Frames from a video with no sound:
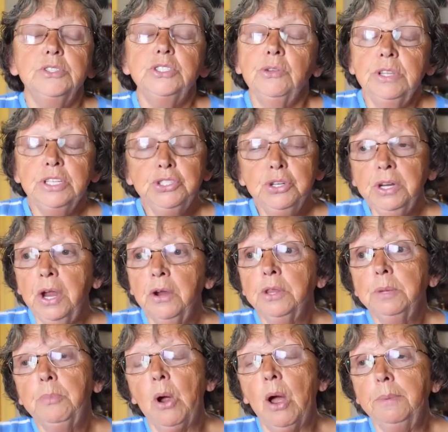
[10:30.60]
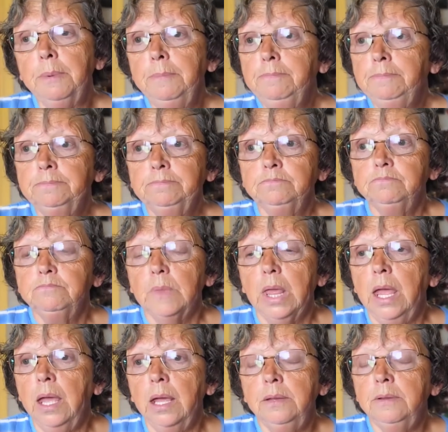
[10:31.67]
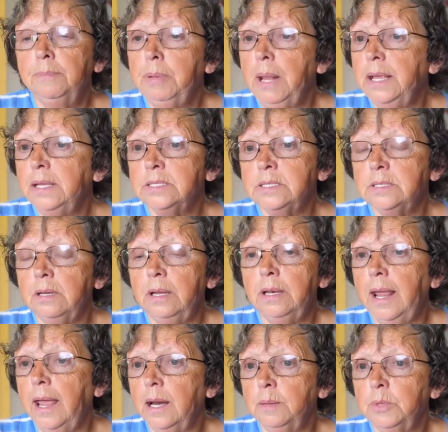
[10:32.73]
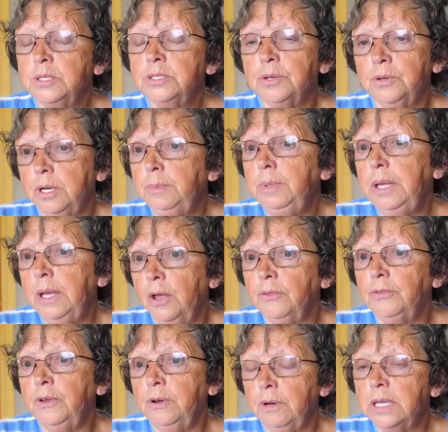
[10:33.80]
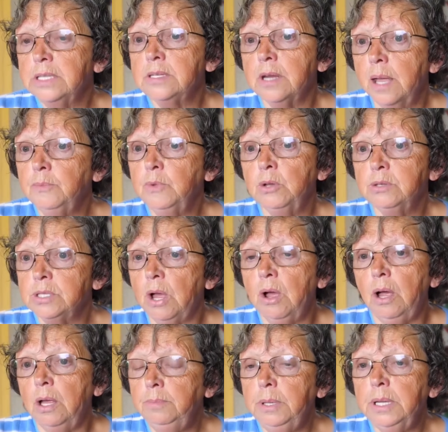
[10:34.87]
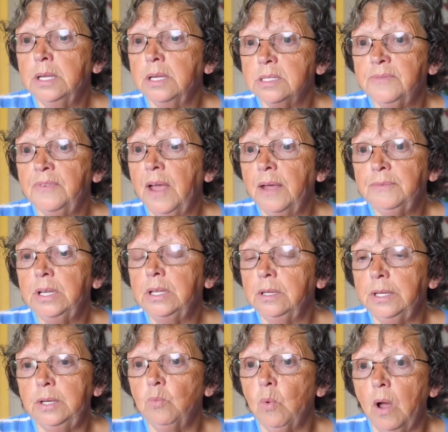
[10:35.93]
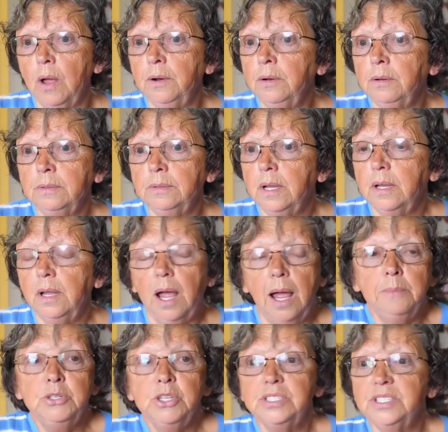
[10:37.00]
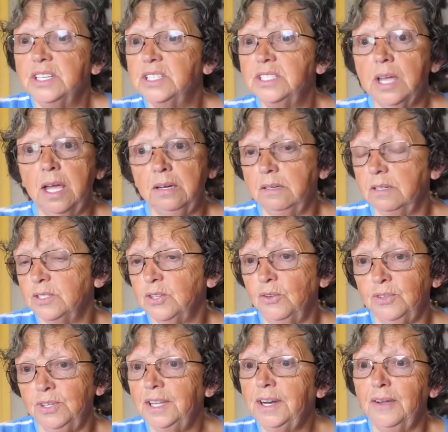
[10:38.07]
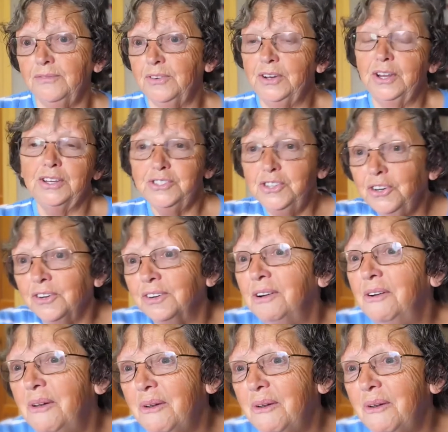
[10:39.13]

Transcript: So this took care of the problem. And the plants and animals are going to be healthier as time goes on because of having clean water. I'm just excited as all get up for next year.